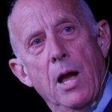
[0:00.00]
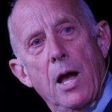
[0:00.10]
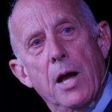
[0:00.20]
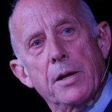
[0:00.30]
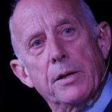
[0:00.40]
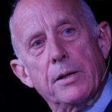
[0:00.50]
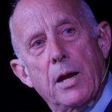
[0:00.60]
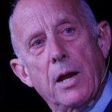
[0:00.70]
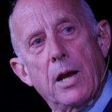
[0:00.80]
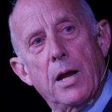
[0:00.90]
And
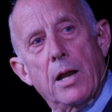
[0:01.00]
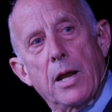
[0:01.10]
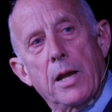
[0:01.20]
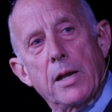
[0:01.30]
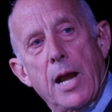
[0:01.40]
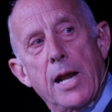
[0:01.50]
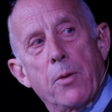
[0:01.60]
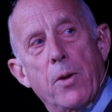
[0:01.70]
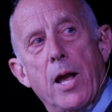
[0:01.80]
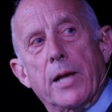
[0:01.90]
in
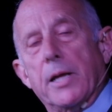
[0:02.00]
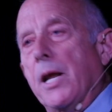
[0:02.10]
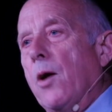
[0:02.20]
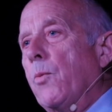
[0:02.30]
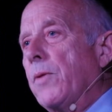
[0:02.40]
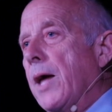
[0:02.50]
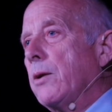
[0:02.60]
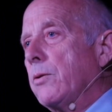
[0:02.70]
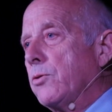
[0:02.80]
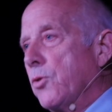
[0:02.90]
any way I can help
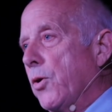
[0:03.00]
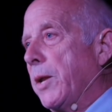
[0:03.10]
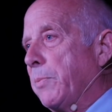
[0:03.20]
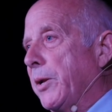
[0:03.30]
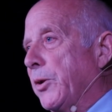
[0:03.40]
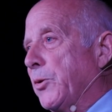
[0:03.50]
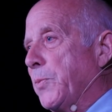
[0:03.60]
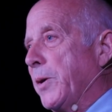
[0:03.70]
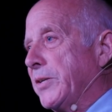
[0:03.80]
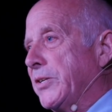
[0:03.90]
without joining political
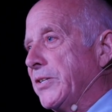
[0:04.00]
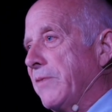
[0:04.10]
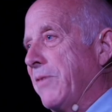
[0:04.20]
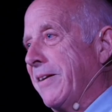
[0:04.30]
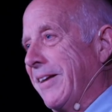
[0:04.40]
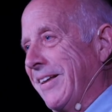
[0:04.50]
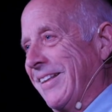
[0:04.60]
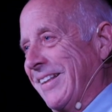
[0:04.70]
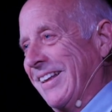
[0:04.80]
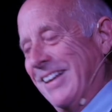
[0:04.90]
parties, I've
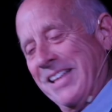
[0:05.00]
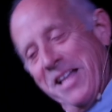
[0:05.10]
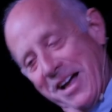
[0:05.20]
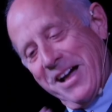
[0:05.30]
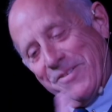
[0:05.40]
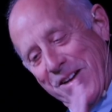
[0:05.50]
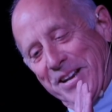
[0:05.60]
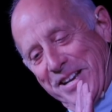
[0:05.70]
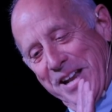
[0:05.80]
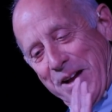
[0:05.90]

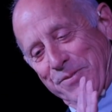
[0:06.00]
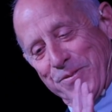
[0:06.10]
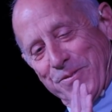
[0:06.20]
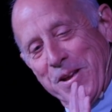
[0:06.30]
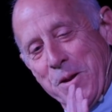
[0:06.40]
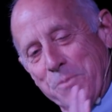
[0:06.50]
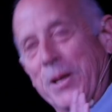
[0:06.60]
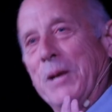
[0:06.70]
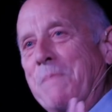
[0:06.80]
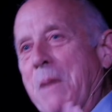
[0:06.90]
had enough of
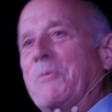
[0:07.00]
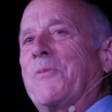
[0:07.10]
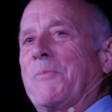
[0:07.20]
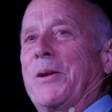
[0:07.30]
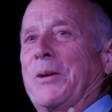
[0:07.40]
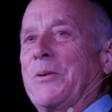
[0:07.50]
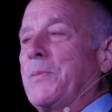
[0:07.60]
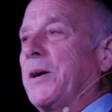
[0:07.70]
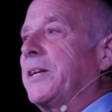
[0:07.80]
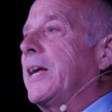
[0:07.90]
being a member of a political
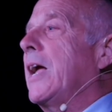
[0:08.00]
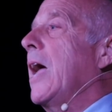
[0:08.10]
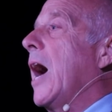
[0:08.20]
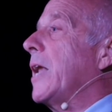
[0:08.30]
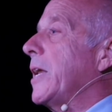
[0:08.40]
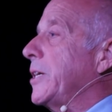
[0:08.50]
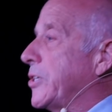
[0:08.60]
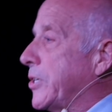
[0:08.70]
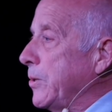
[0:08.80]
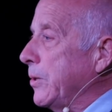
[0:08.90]
party. And I
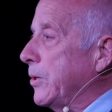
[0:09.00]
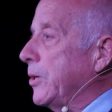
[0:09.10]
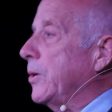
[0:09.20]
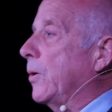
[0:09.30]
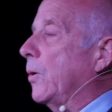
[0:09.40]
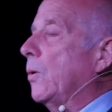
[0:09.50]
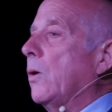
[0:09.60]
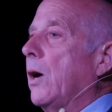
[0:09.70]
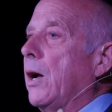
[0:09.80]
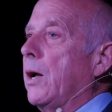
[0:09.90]
still
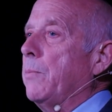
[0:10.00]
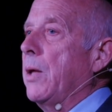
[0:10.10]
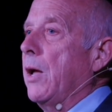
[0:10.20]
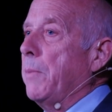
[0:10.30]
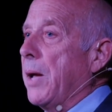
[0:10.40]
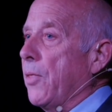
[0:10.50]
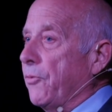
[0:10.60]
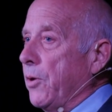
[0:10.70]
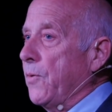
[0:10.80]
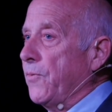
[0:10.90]
do about
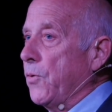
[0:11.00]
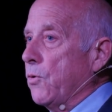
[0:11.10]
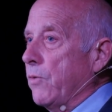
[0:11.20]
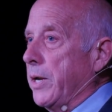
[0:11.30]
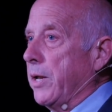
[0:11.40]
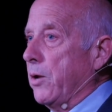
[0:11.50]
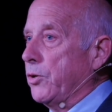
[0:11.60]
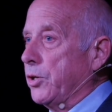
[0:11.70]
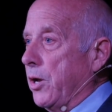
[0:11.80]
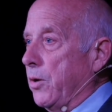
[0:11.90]
3 or 4 radio
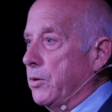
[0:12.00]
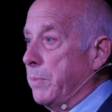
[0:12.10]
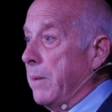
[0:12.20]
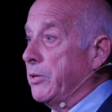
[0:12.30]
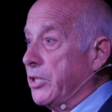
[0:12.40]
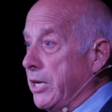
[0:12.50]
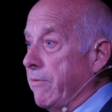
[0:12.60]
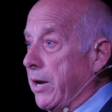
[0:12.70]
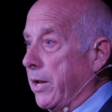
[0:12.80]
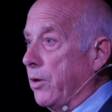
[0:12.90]
shows, BBC
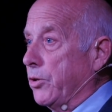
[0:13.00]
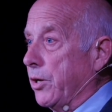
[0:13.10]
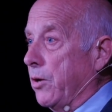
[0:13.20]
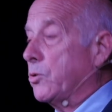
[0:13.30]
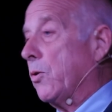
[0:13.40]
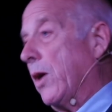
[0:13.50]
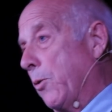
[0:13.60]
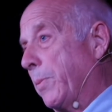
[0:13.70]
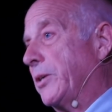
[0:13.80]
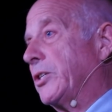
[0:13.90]
radio shows, or
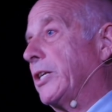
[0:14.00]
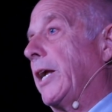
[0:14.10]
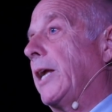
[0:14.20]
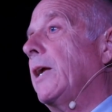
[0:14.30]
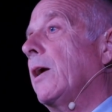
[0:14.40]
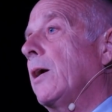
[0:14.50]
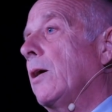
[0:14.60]
LBC,